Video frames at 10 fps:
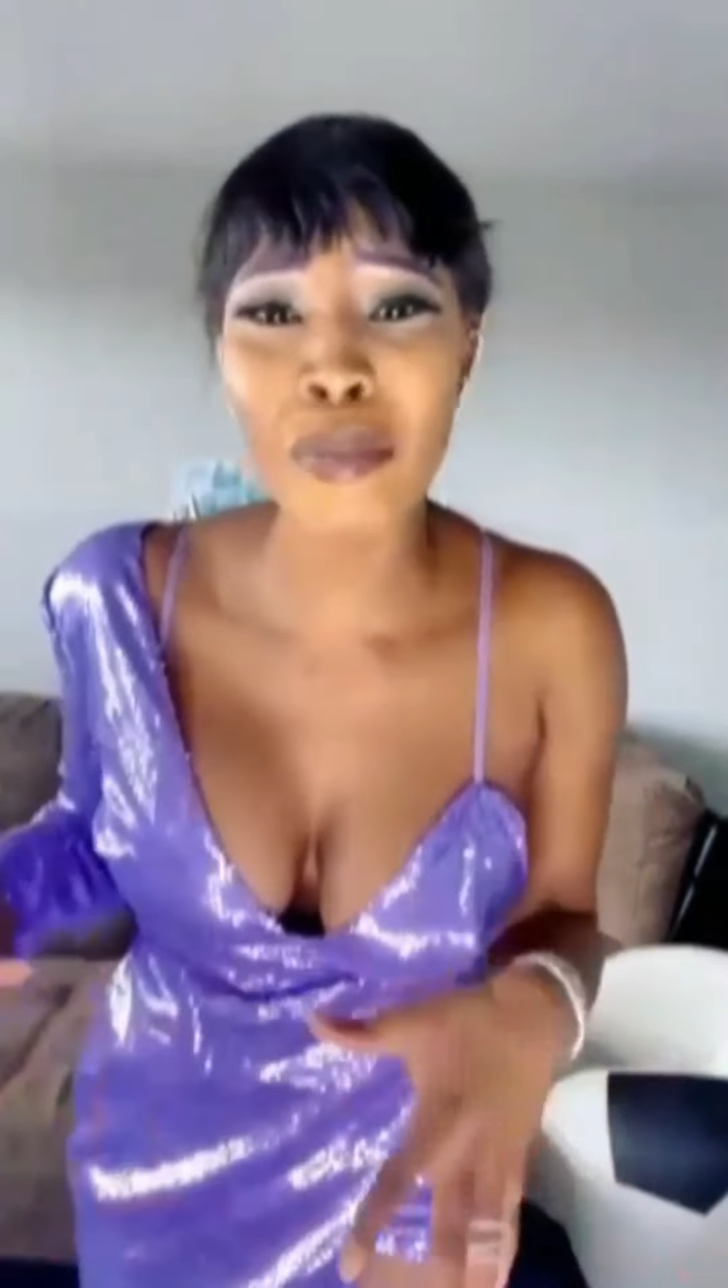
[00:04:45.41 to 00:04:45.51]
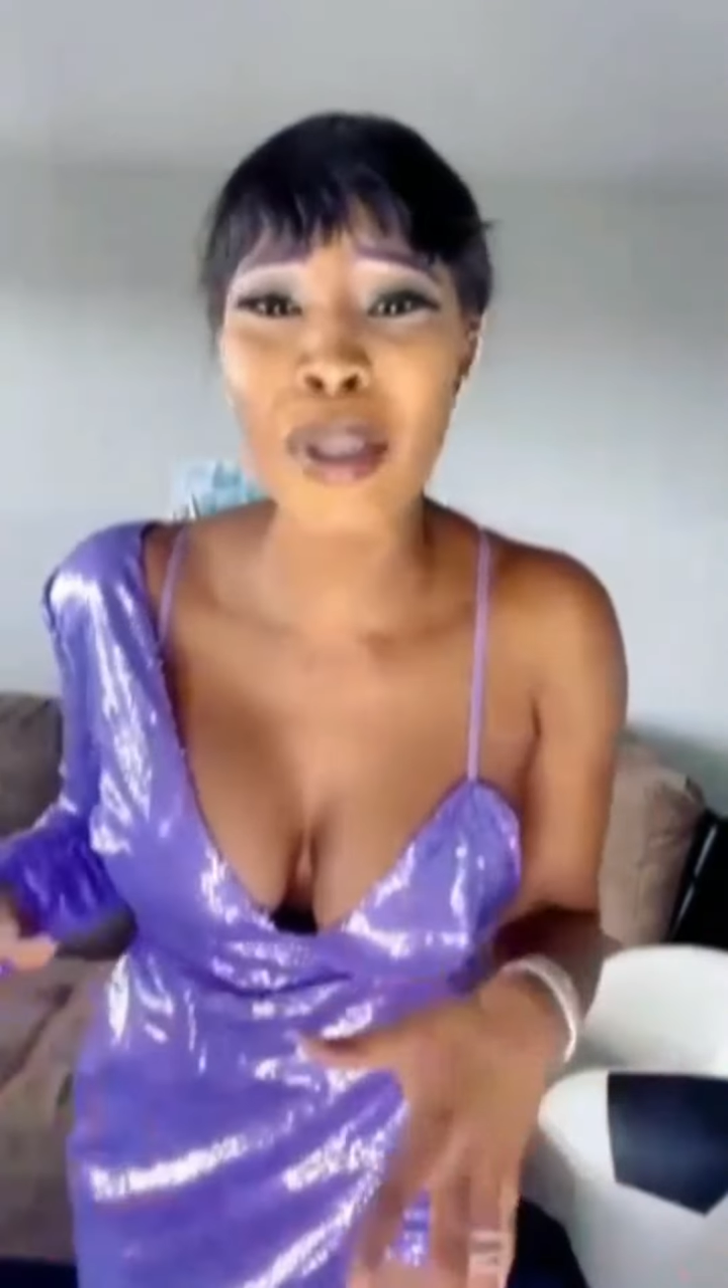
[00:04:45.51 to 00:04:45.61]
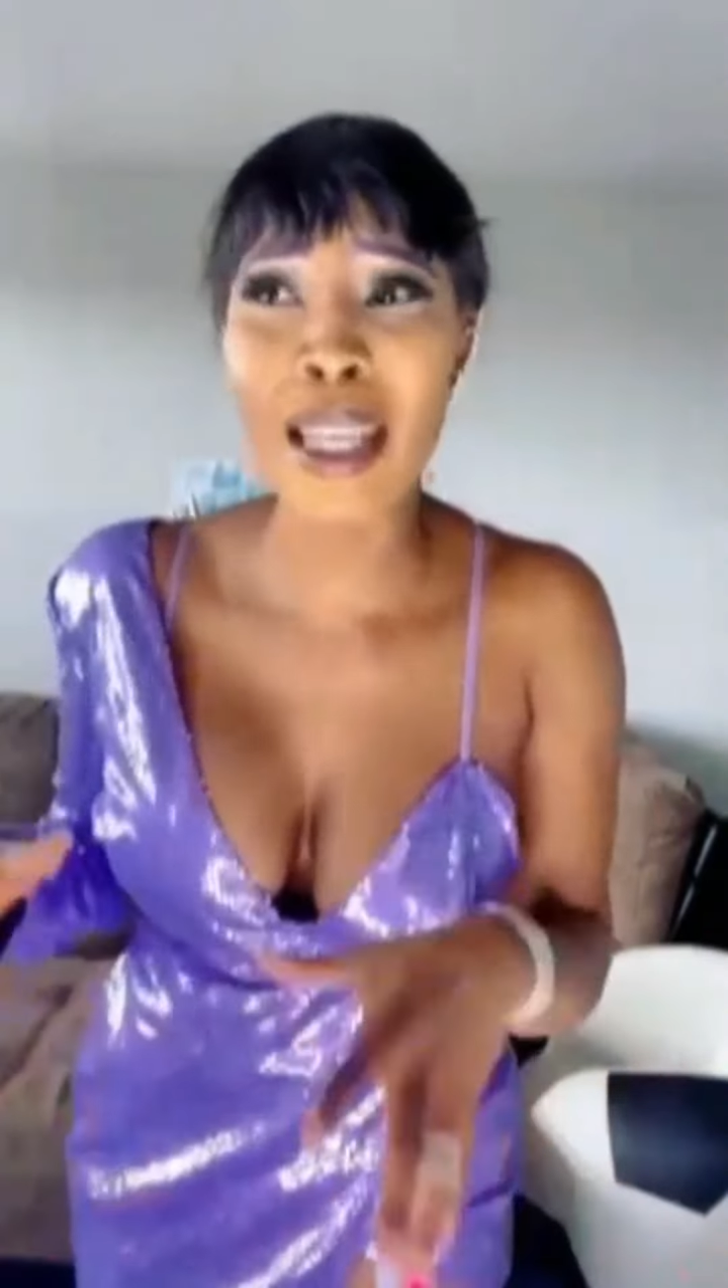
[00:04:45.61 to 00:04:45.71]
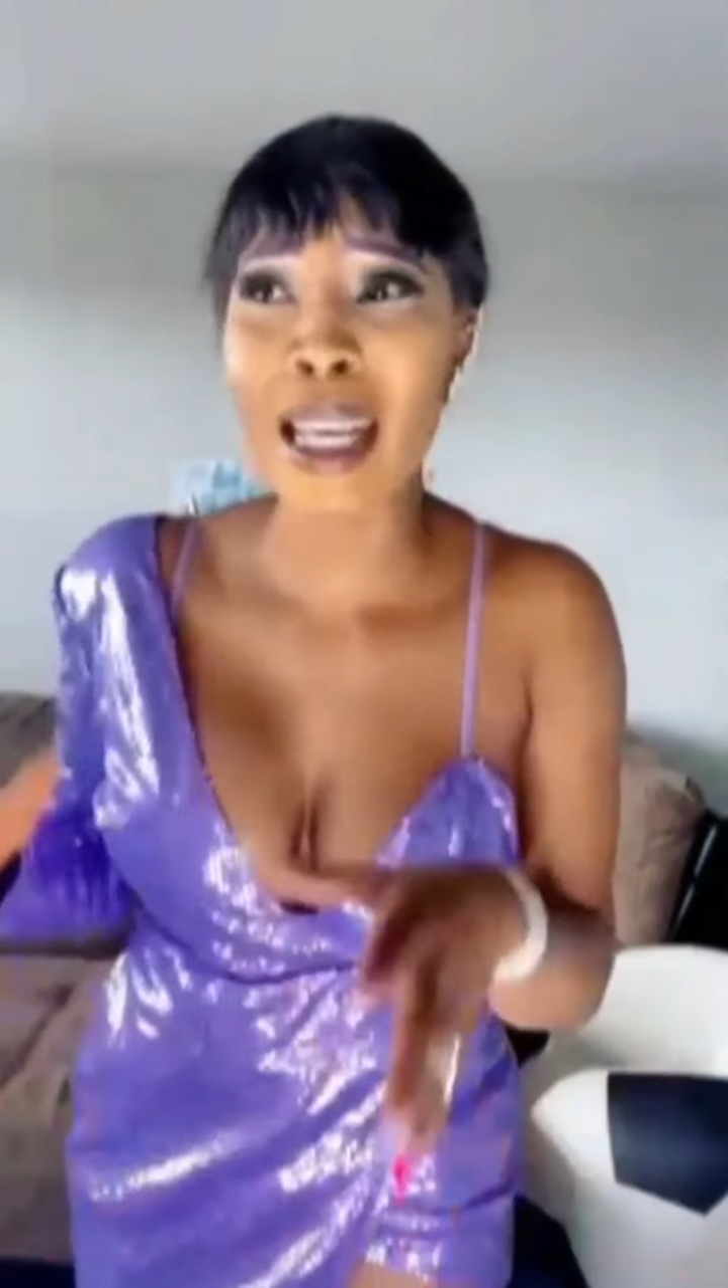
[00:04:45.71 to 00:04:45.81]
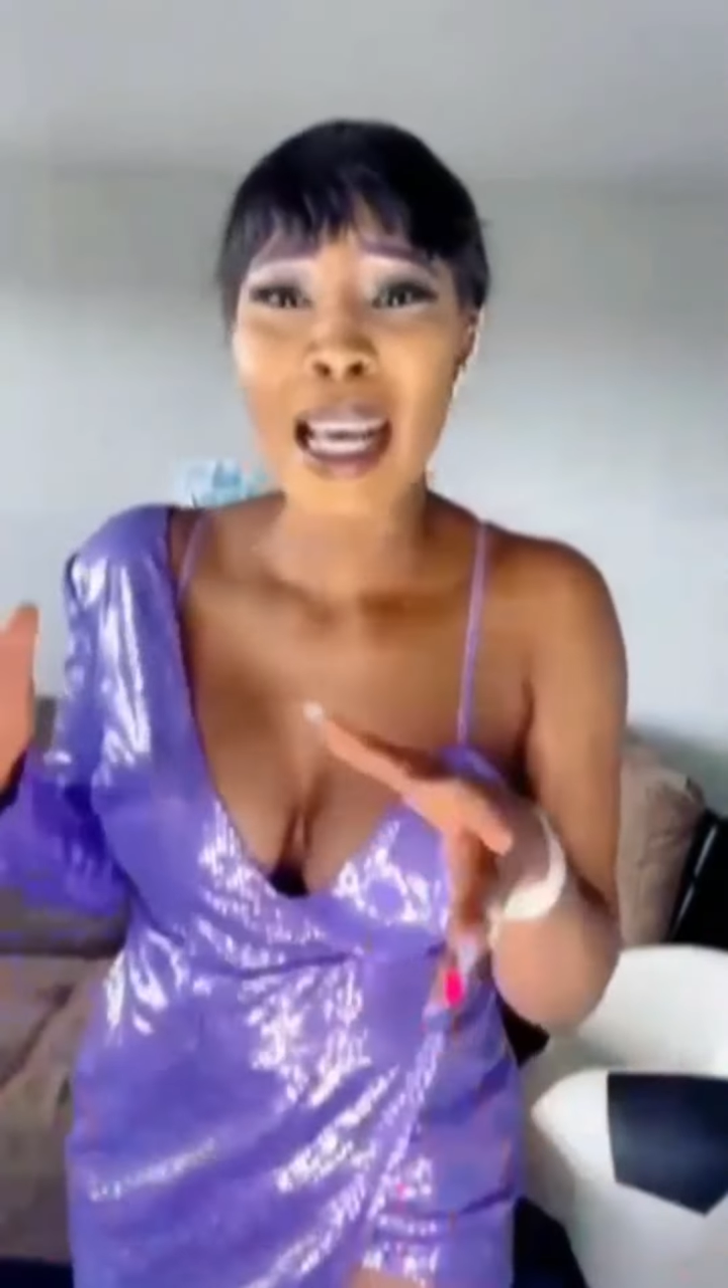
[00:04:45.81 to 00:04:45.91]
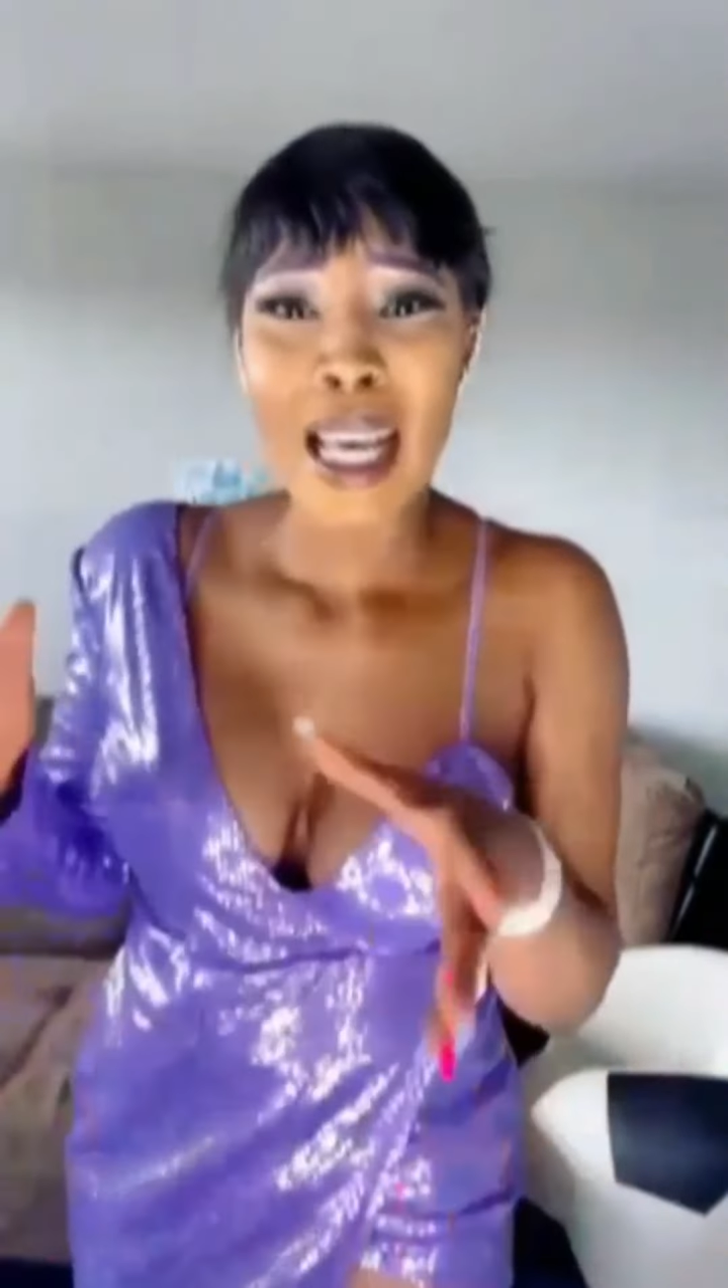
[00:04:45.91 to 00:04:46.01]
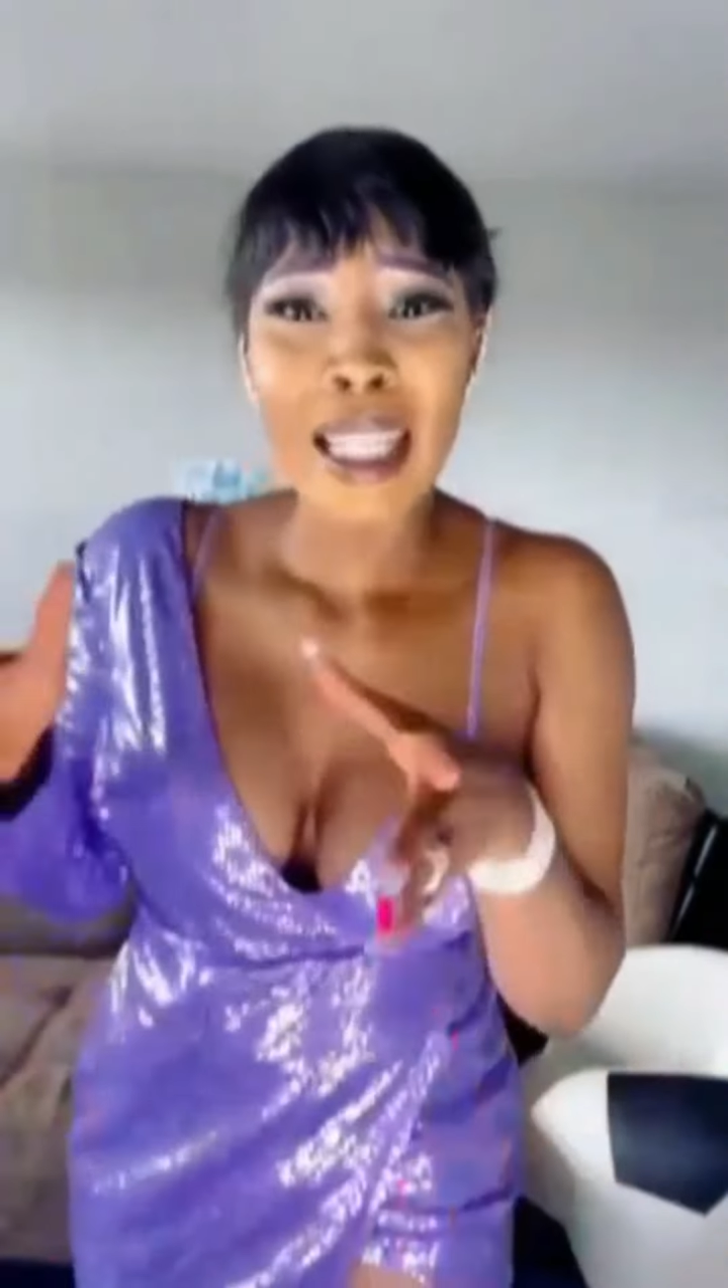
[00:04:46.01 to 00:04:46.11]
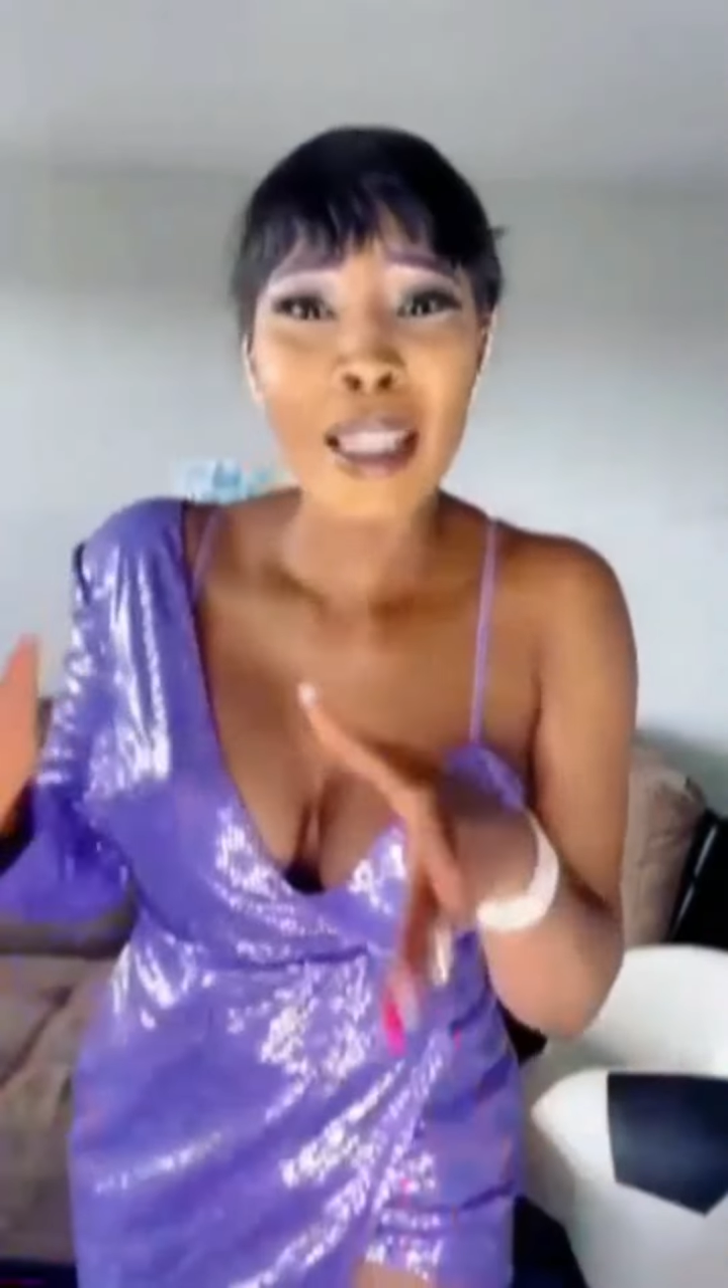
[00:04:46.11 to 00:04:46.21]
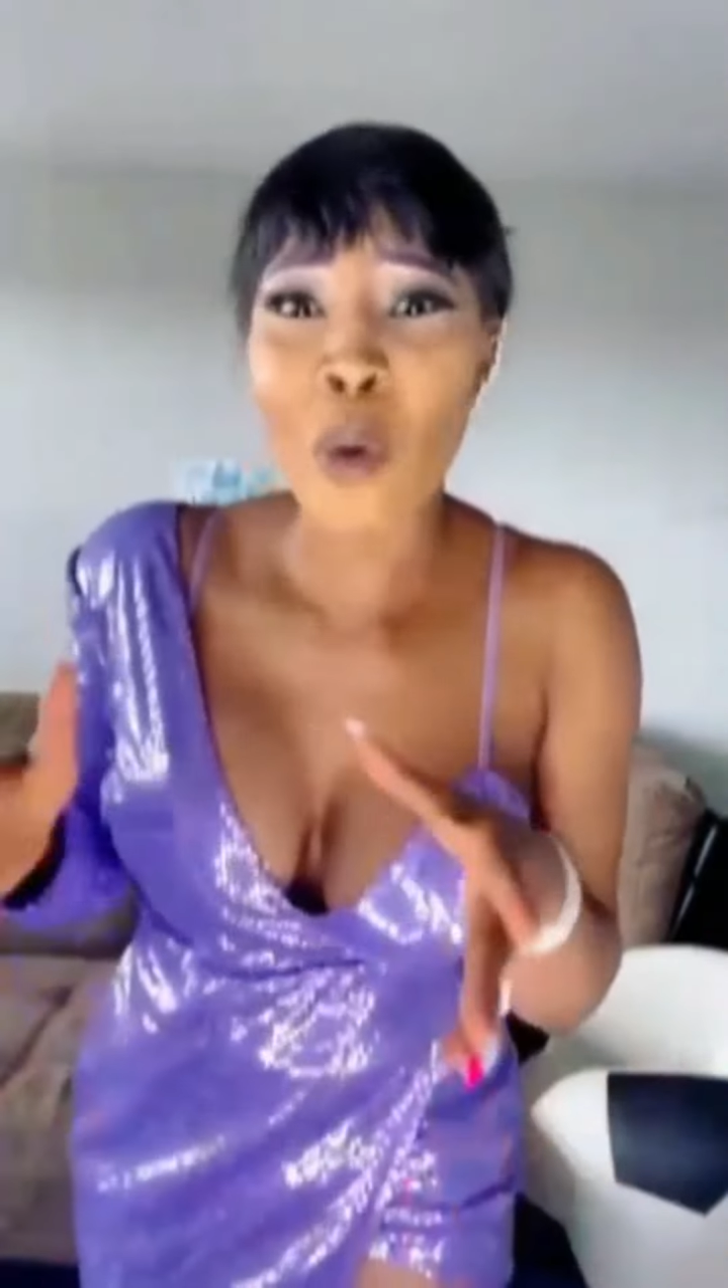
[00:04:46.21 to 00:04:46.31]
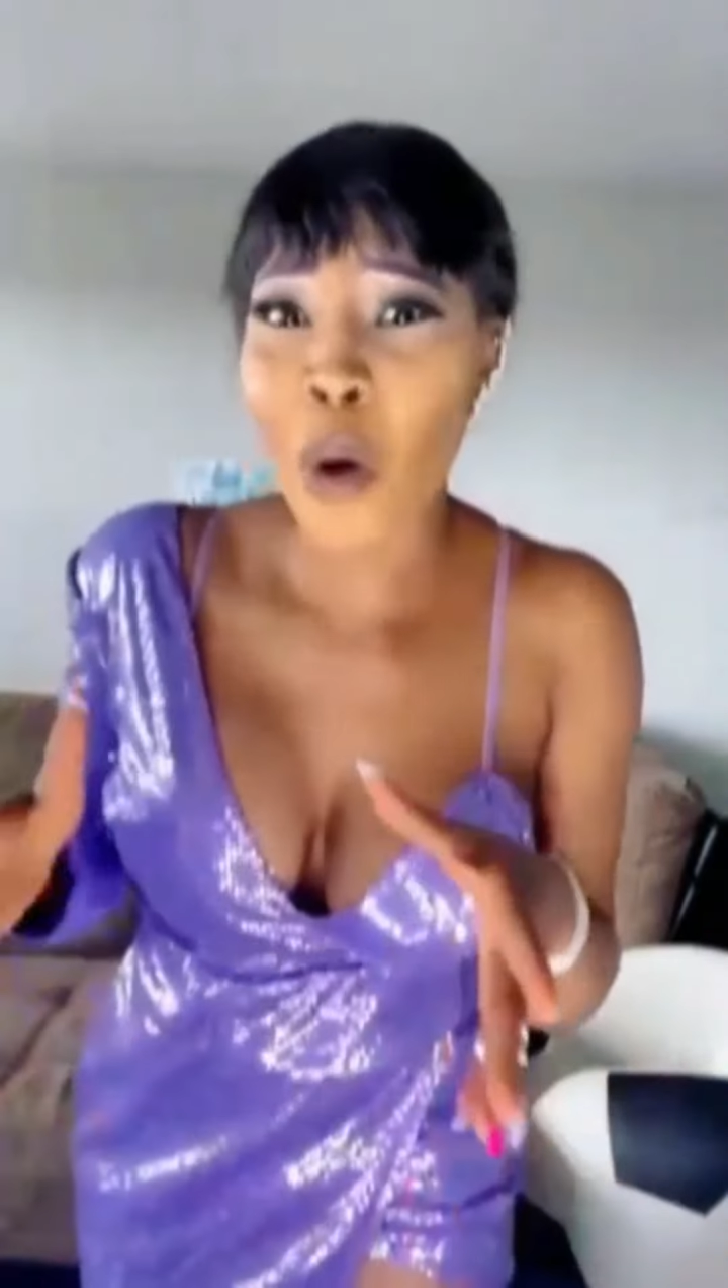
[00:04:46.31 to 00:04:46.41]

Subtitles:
me in one